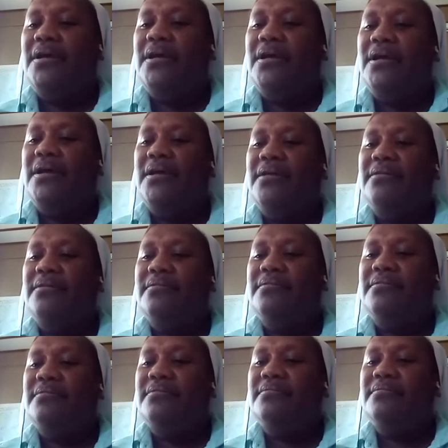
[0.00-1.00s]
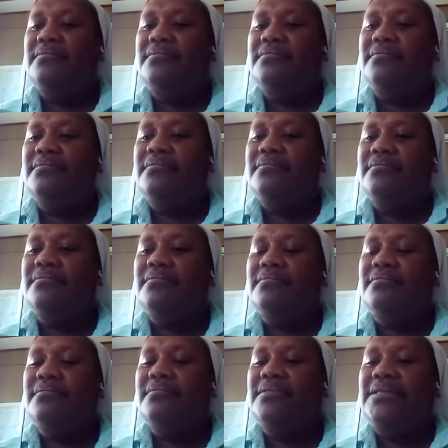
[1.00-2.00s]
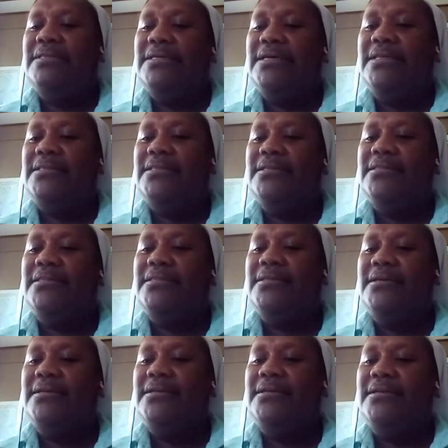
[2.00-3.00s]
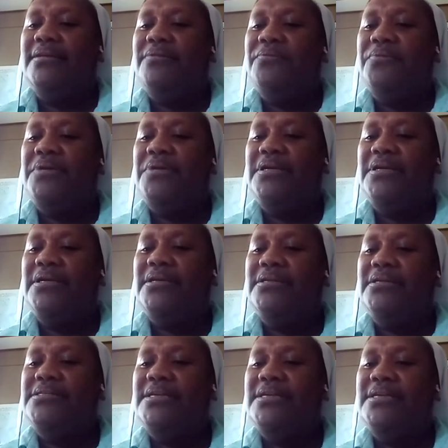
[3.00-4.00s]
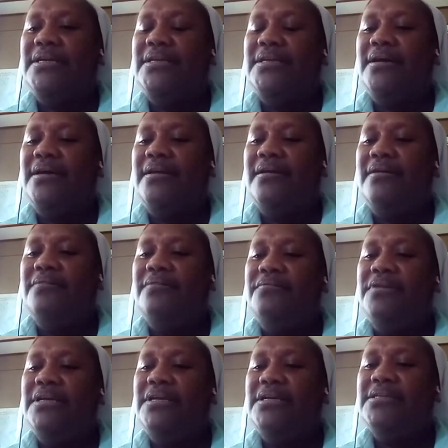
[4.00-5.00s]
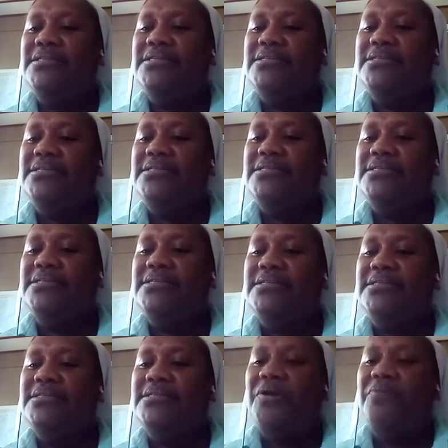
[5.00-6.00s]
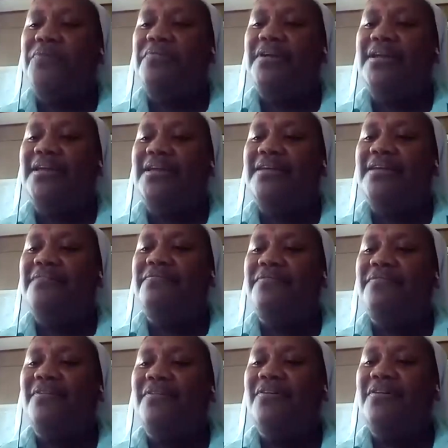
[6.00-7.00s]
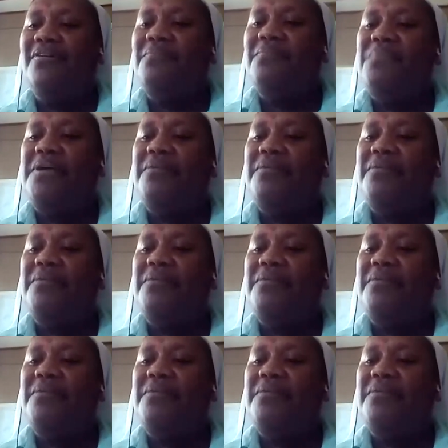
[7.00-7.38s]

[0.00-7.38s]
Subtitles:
And yep. The other thing that we shared around is when we give all